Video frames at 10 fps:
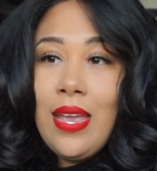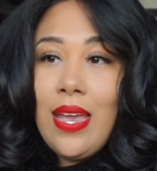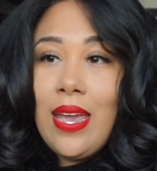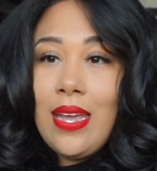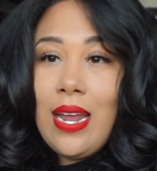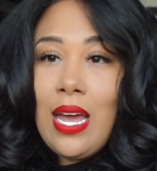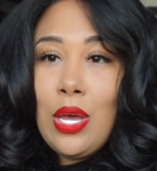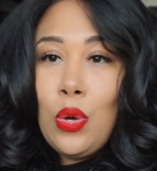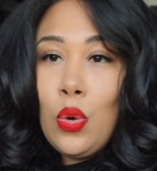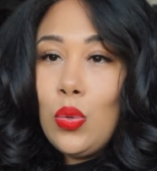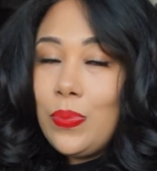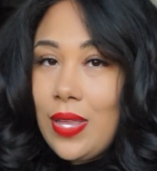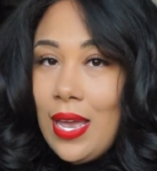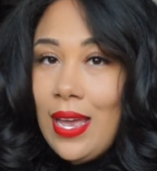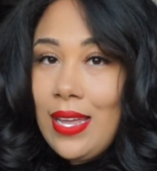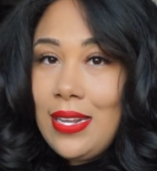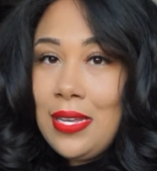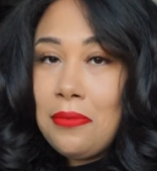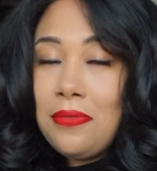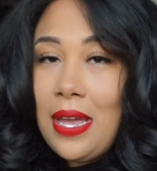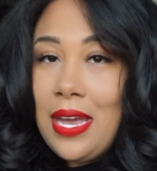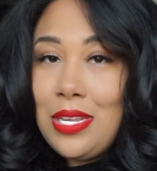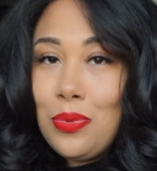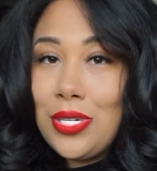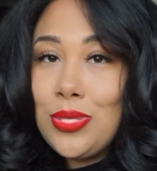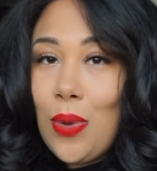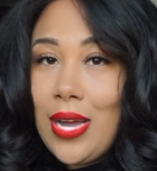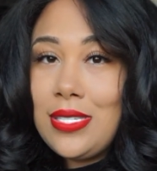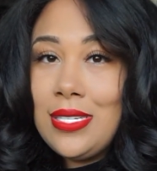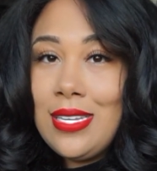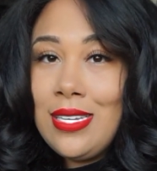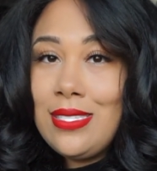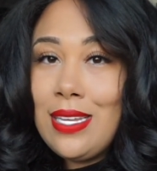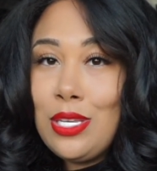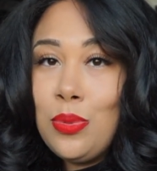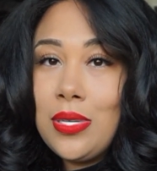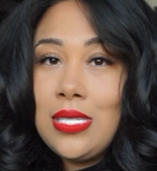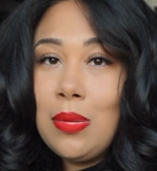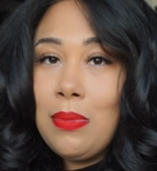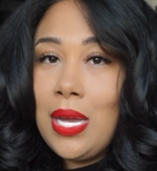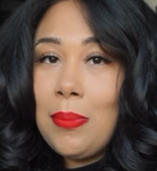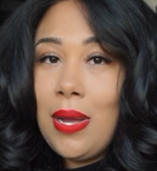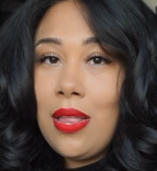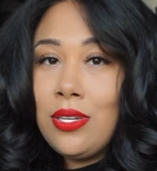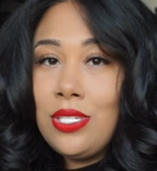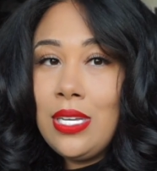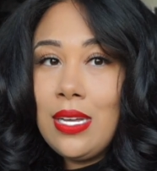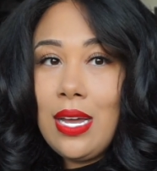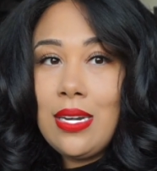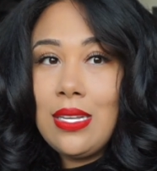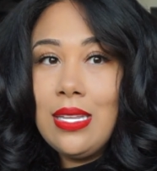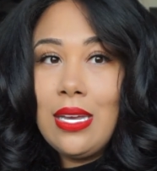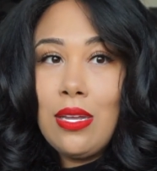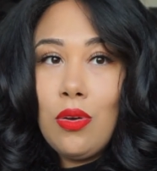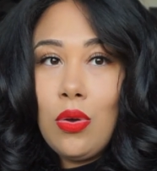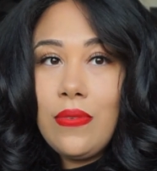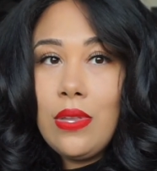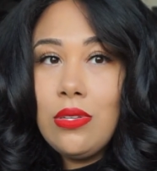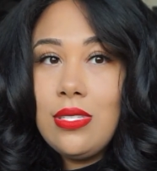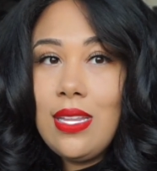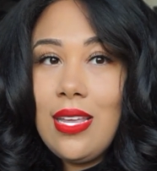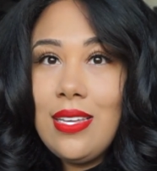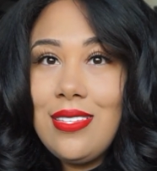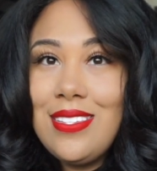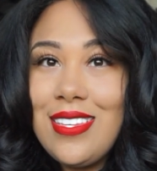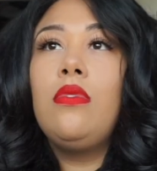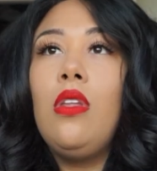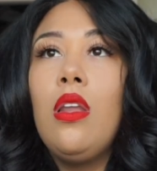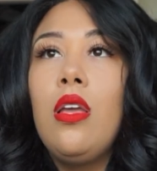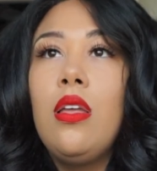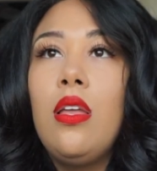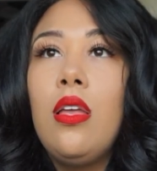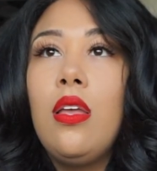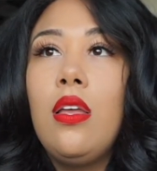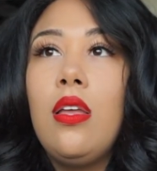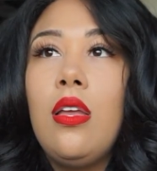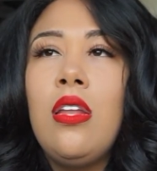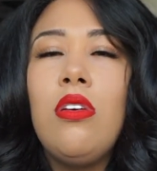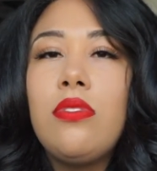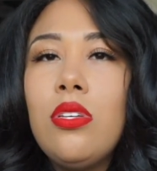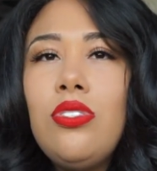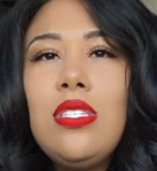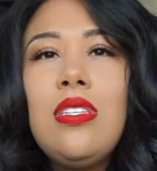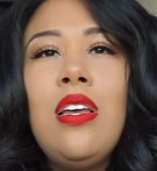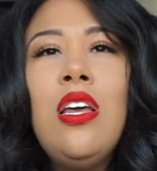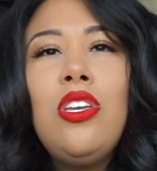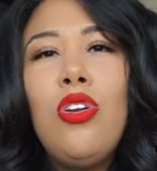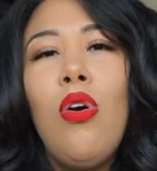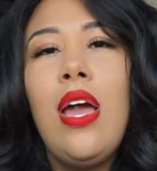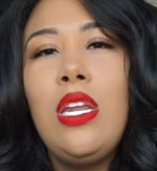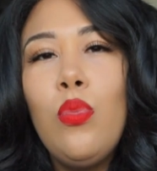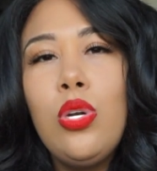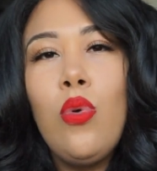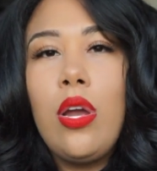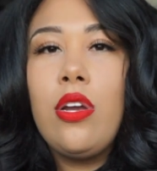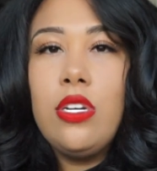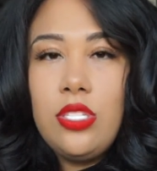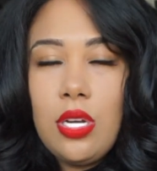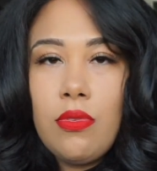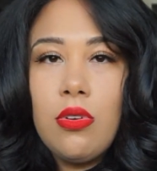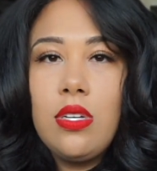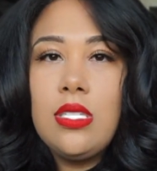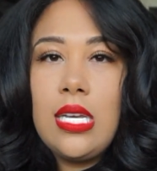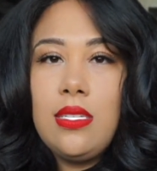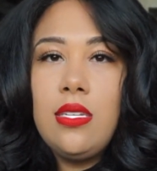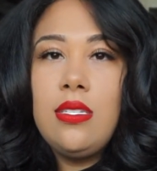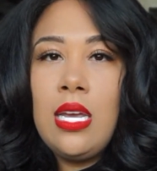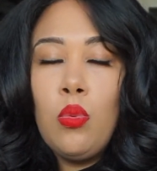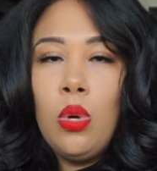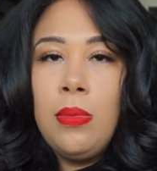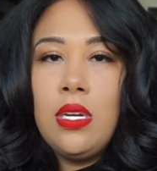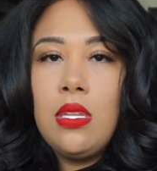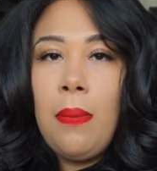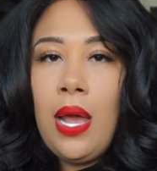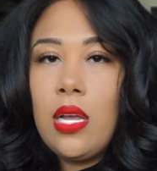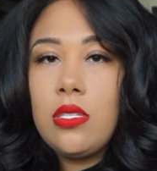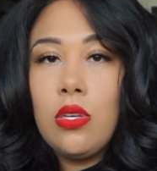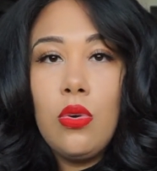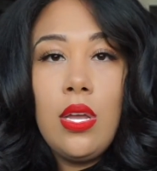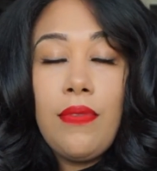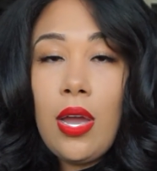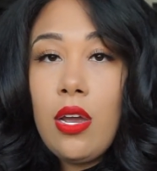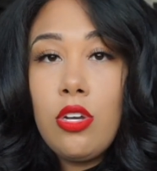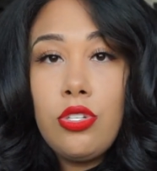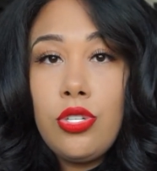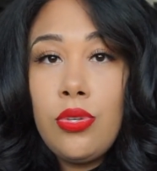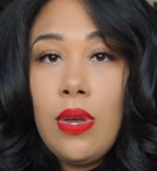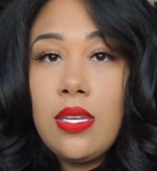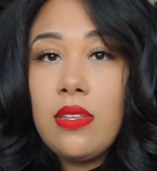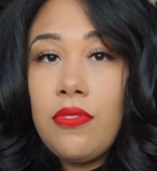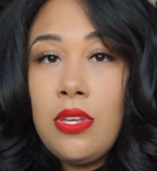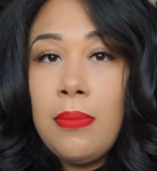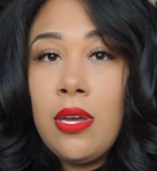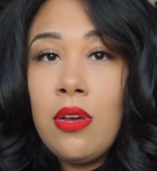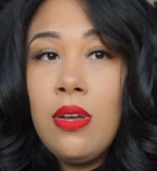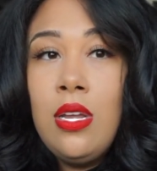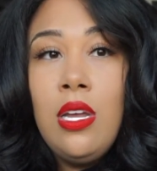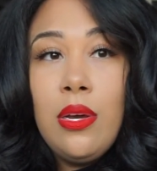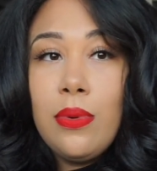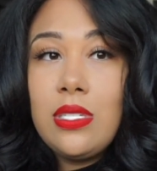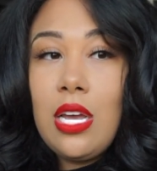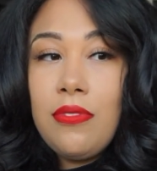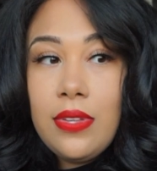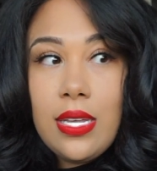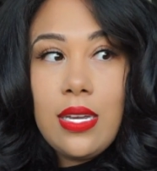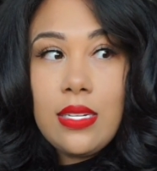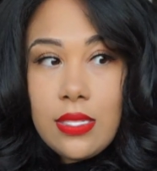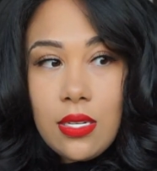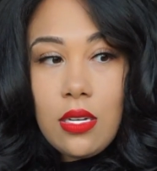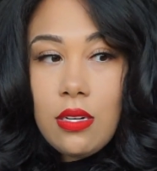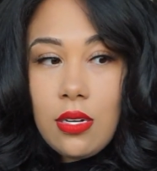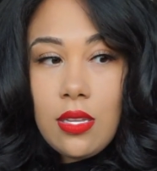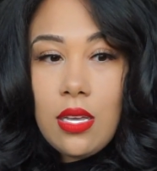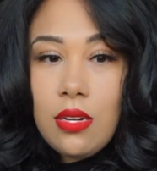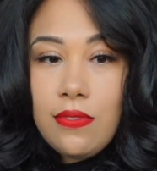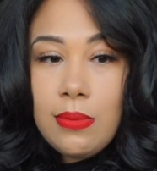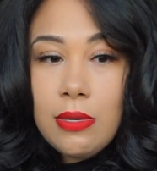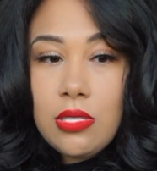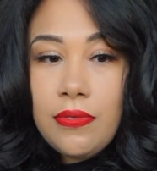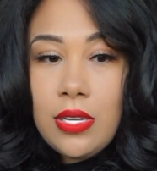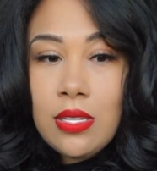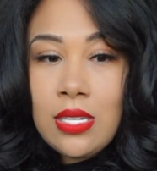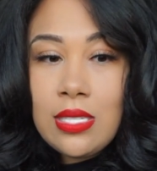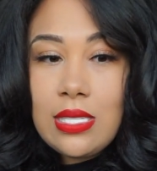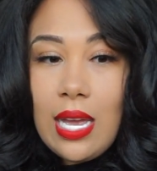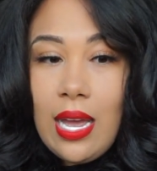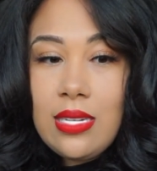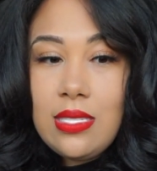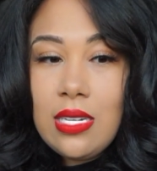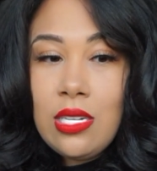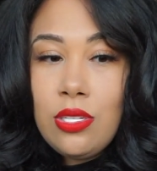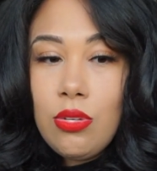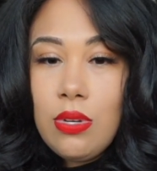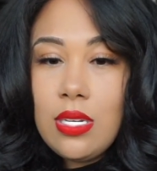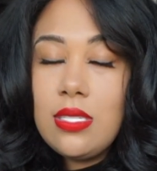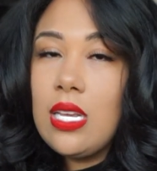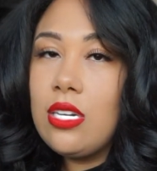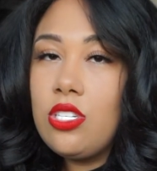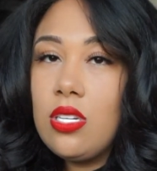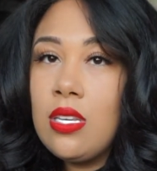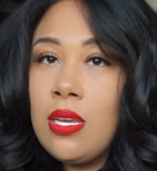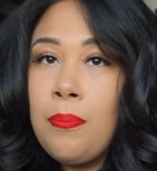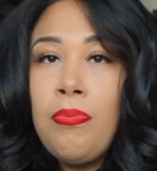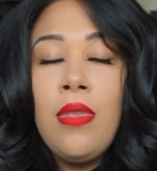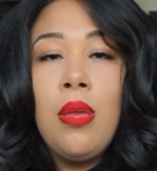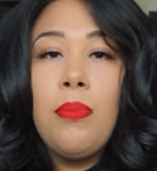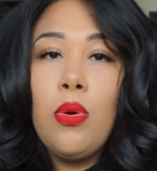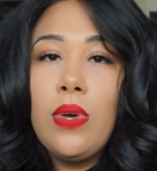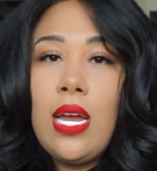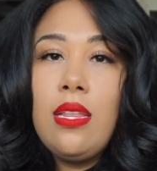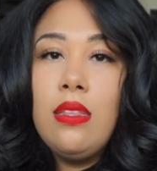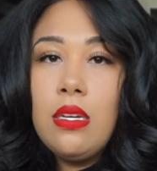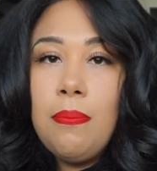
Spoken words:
And I hope that if anyone is watching this, that you accept my apology and kind of let go of those things. And also just to, you know, anyone who I hurt in general, because I did date women in the past. So if I hurt you as a female, which I feel like I did hurt a lot of females' feelings, I didn't do it intentionally. But when I look